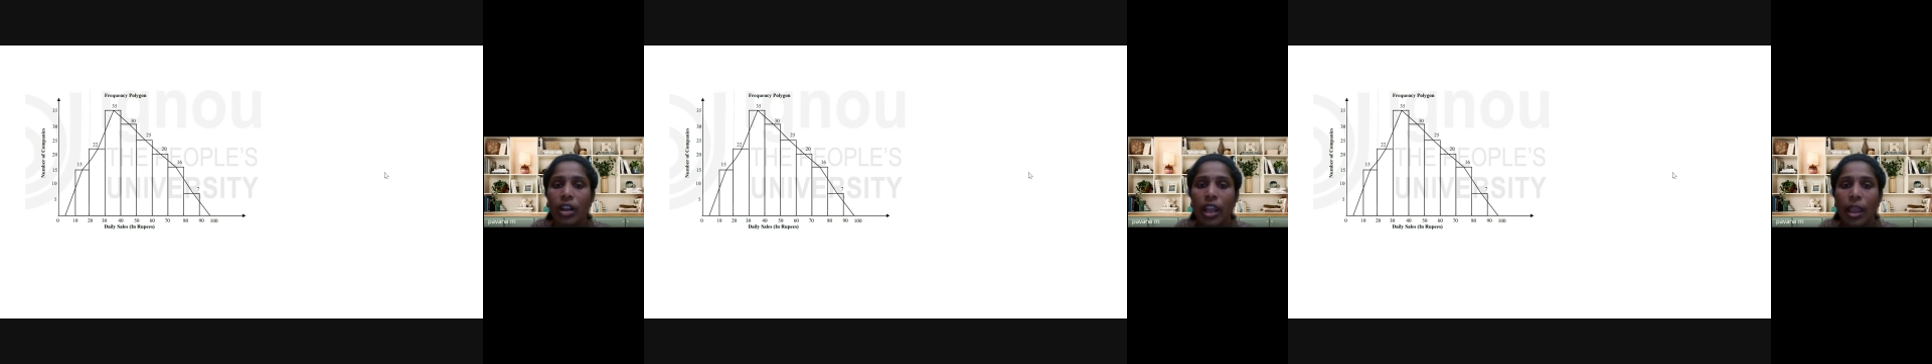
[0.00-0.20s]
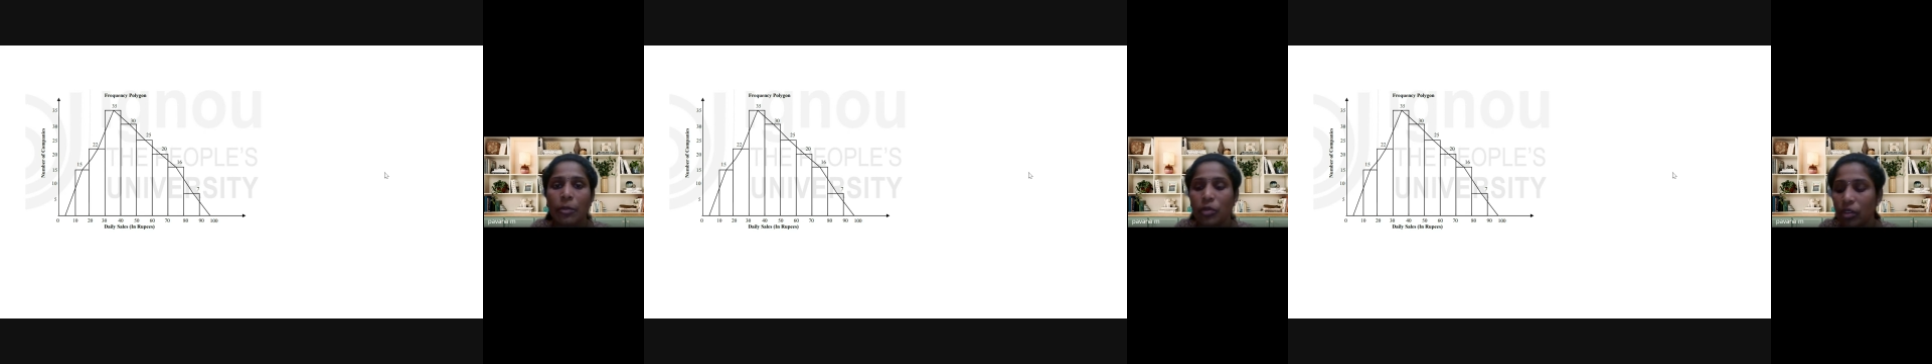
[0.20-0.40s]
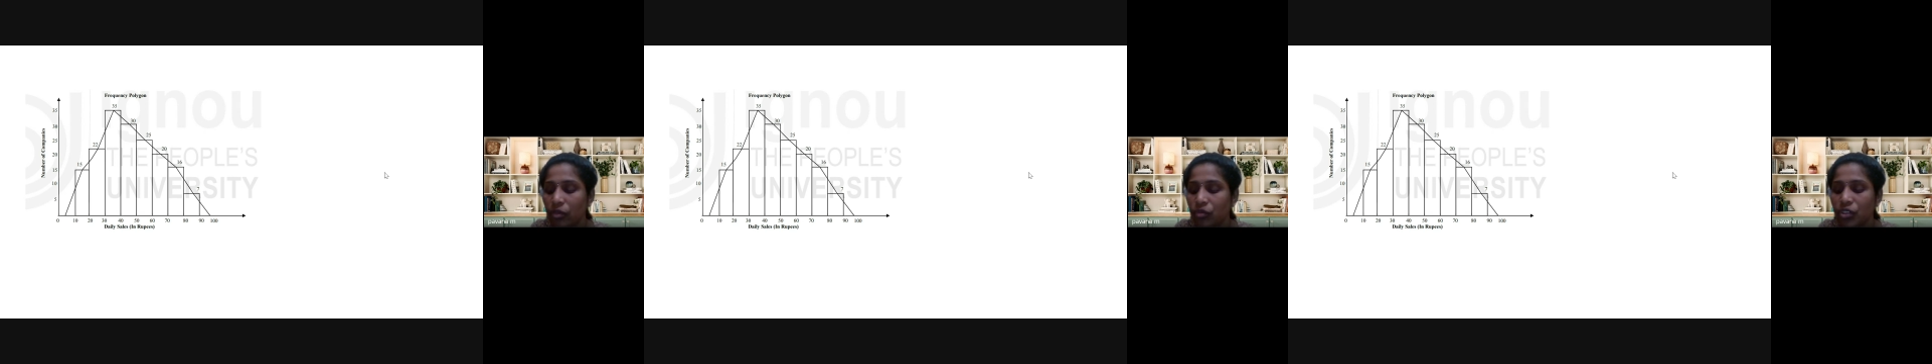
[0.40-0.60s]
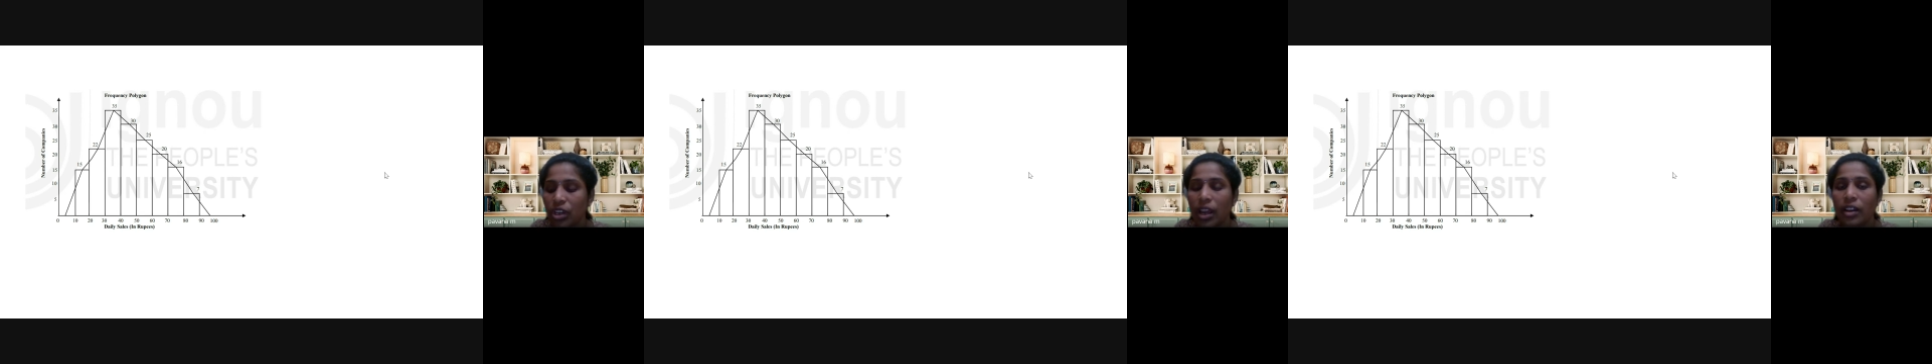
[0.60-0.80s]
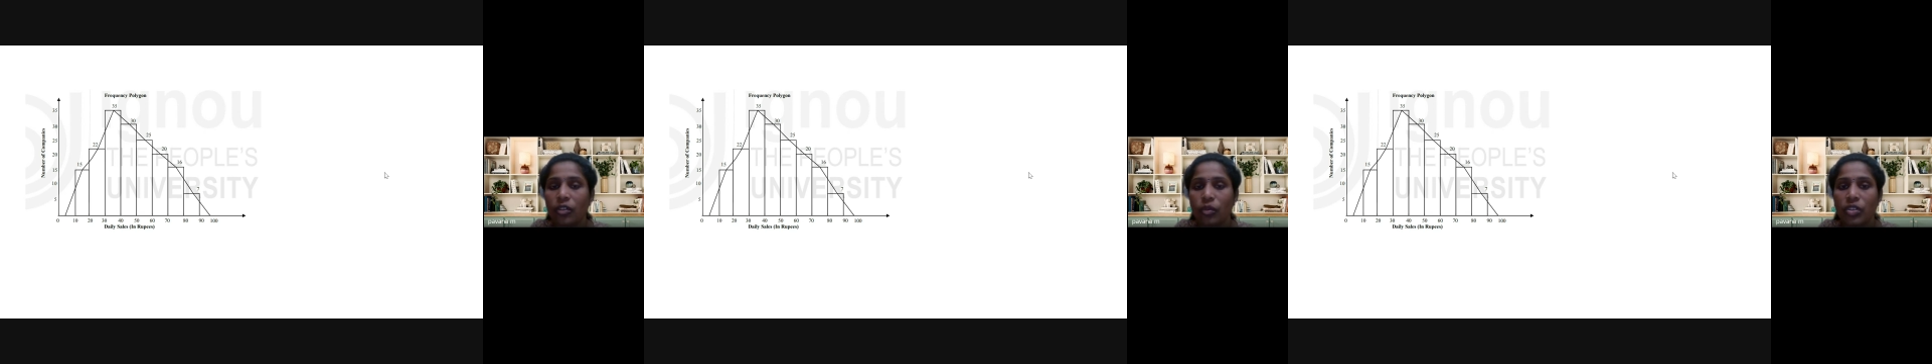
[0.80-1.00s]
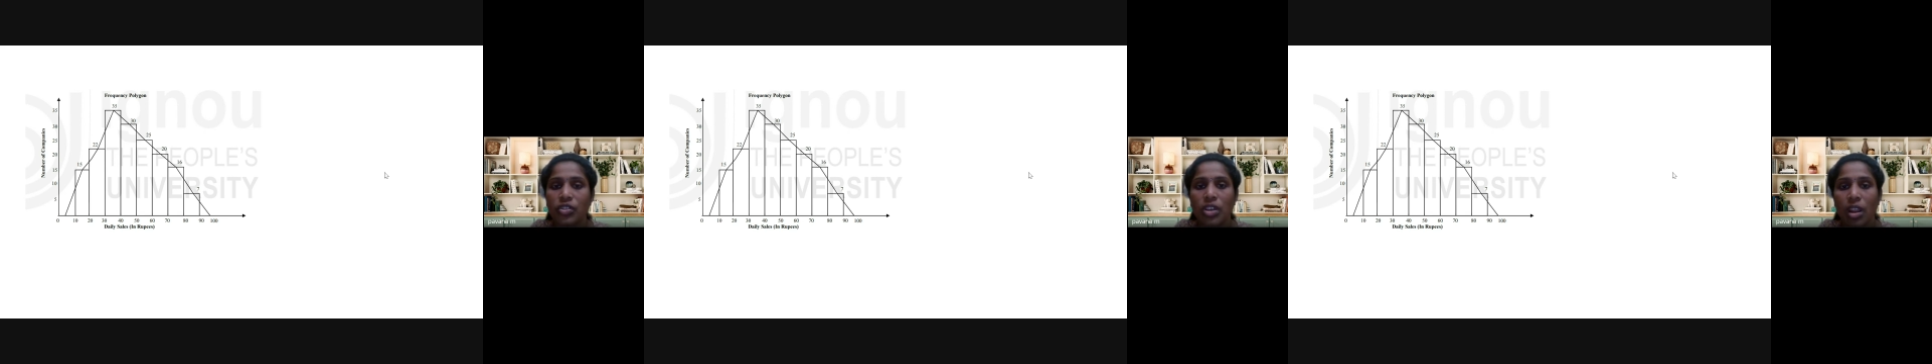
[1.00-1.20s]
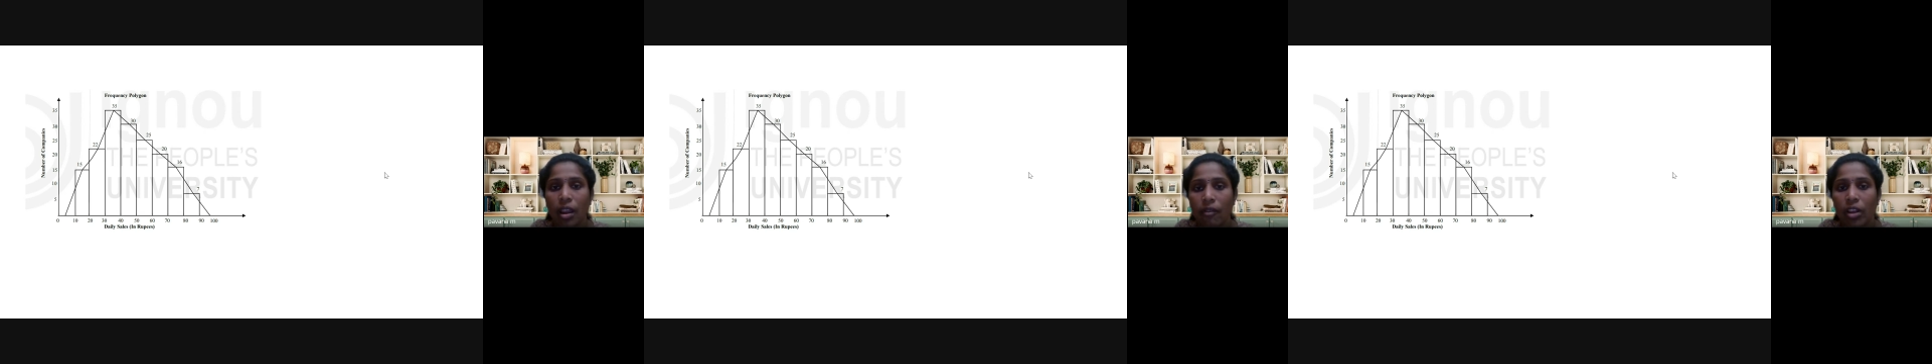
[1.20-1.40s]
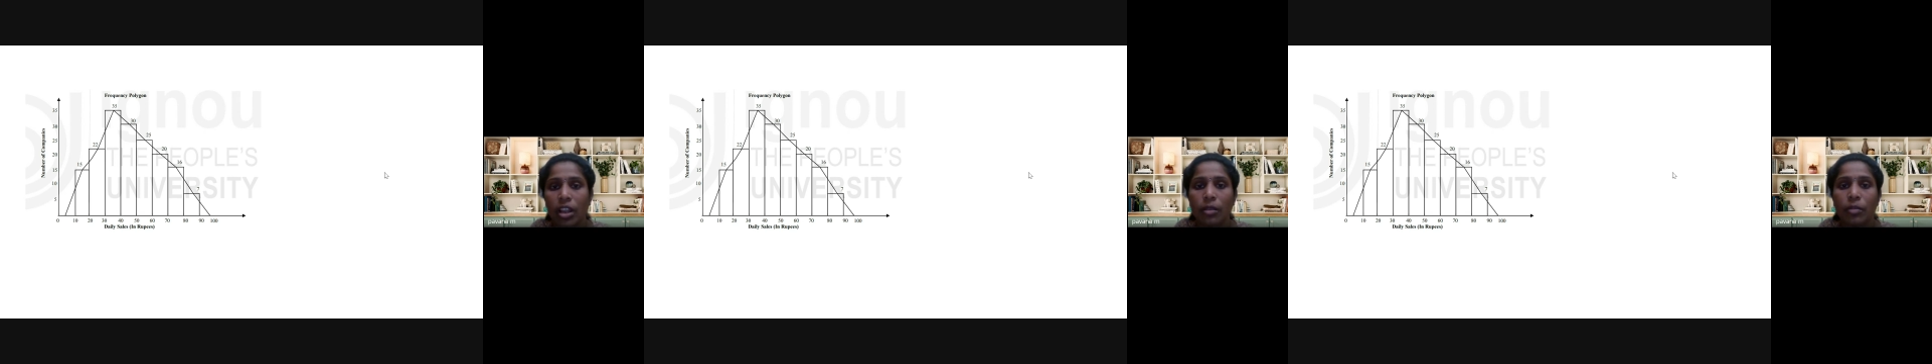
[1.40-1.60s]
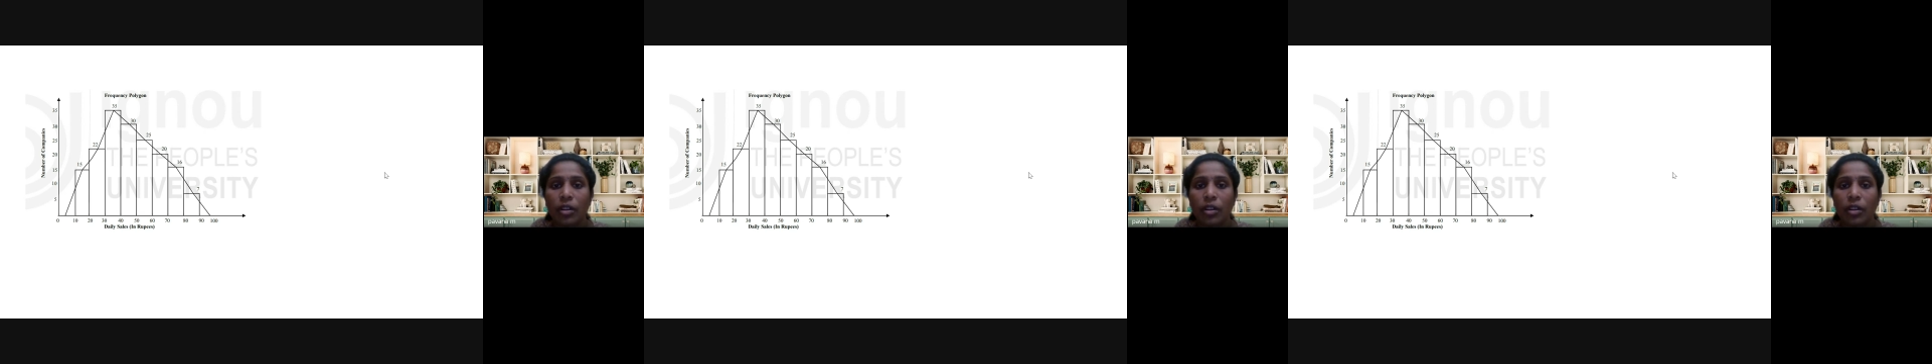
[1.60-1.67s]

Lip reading: types of charts which are available